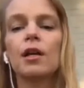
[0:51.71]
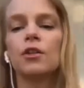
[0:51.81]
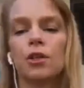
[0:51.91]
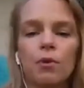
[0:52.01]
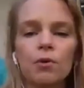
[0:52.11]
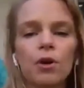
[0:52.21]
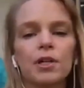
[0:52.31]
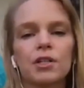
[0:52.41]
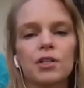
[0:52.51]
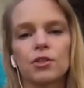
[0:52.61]
So I won't go
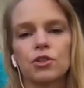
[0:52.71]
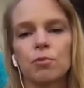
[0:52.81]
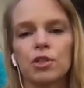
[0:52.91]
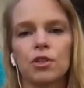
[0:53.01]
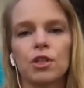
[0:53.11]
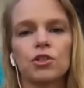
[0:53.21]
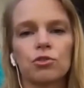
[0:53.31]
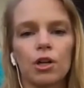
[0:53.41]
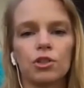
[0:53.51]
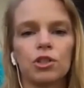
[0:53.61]
into too much of the
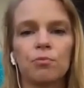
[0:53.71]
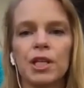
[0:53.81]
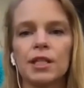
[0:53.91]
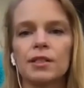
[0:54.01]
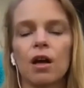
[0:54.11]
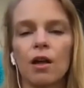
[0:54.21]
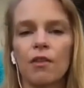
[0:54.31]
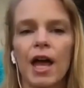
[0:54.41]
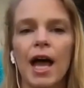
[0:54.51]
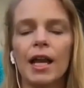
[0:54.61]
instruction piece on
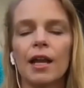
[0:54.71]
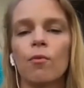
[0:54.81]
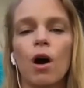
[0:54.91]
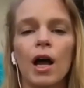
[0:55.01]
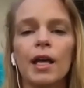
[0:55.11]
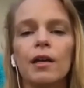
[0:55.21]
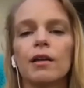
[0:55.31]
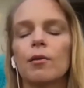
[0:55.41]
that and why,